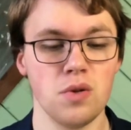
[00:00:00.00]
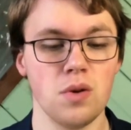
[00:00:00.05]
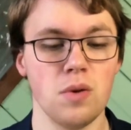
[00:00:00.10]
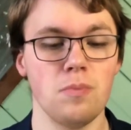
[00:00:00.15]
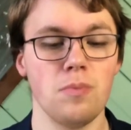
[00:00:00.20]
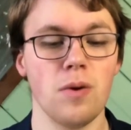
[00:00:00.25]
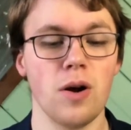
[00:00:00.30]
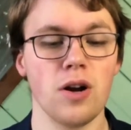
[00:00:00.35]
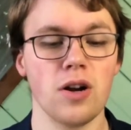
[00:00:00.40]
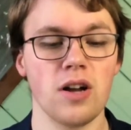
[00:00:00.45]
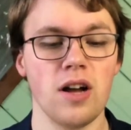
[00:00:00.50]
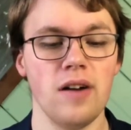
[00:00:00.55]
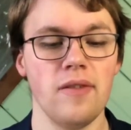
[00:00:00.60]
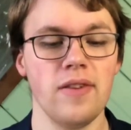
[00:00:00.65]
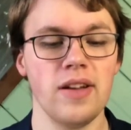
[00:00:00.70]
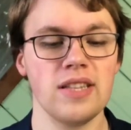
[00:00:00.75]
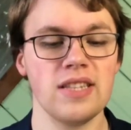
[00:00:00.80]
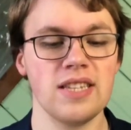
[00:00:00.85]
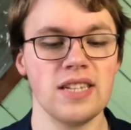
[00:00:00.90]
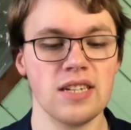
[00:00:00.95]
while Barkov
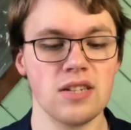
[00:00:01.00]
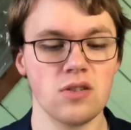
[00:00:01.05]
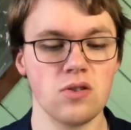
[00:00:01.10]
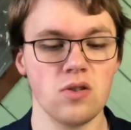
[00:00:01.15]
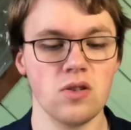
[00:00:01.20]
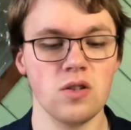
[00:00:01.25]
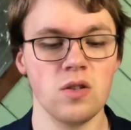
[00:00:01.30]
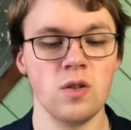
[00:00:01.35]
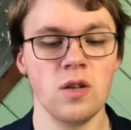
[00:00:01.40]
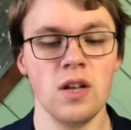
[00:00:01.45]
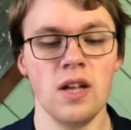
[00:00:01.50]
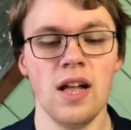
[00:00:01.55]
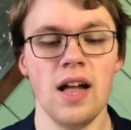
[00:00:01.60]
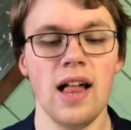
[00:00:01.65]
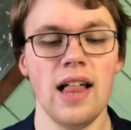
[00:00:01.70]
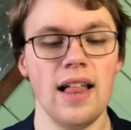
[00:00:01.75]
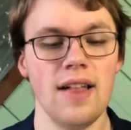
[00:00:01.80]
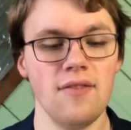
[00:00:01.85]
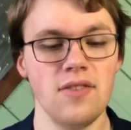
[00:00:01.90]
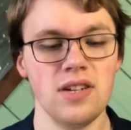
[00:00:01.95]
has 6 goals,
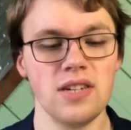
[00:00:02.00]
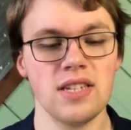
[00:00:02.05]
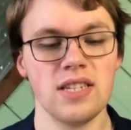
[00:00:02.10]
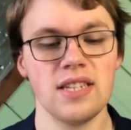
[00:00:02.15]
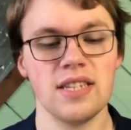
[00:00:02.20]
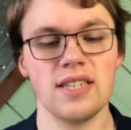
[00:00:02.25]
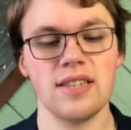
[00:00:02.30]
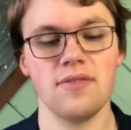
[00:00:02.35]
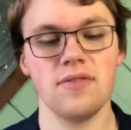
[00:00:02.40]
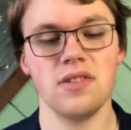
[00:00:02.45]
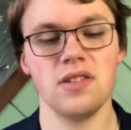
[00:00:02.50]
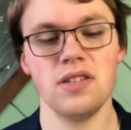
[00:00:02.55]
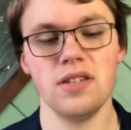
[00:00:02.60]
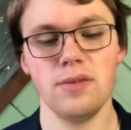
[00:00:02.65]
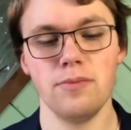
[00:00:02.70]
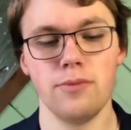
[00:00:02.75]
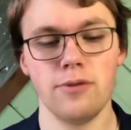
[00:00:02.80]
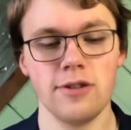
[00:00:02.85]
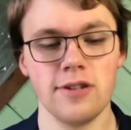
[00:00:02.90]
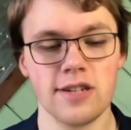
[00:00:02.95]
11 assists,
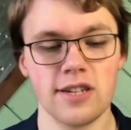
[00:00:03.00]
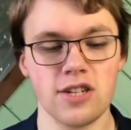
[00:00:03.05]
17 points.